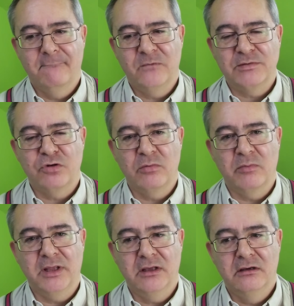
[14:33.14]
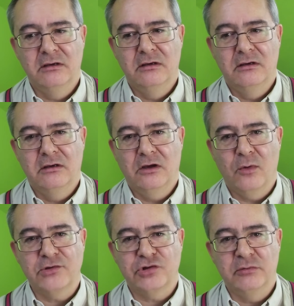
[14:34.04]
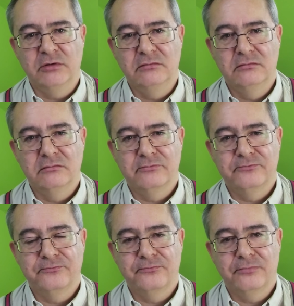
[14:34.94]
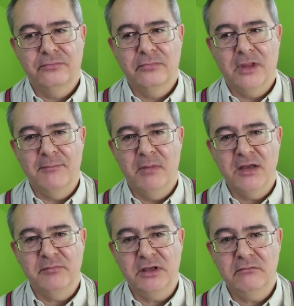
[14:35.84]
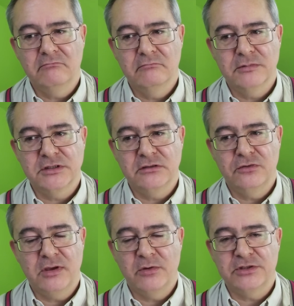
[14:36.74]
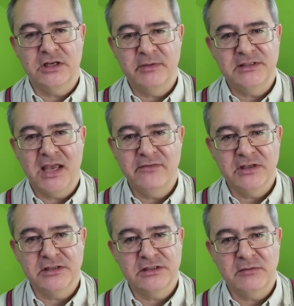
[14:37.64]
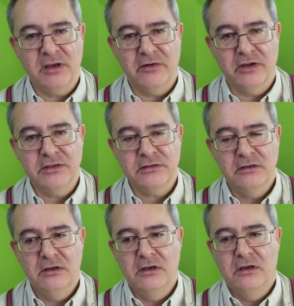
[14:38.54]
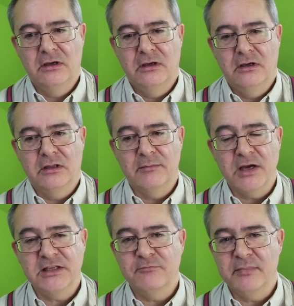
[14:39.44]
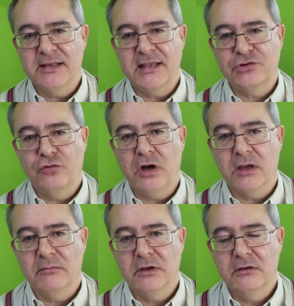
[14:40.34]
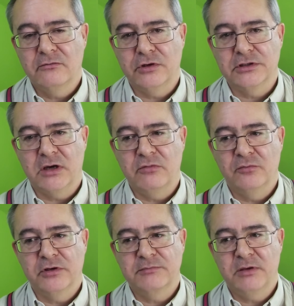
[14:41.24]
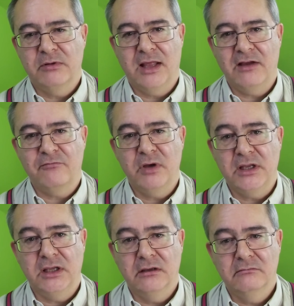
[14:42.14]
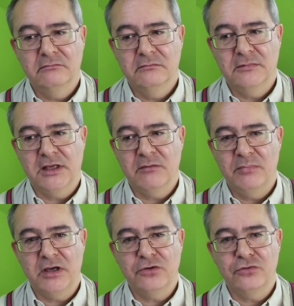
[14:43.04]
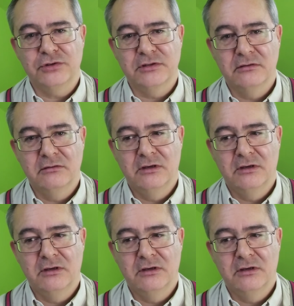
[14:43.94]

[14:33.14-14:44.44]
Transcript: It's probably questionable. It might be. There would certainly be savings in some areas. There might even be less crime, for example, because people have money and they can buy goods.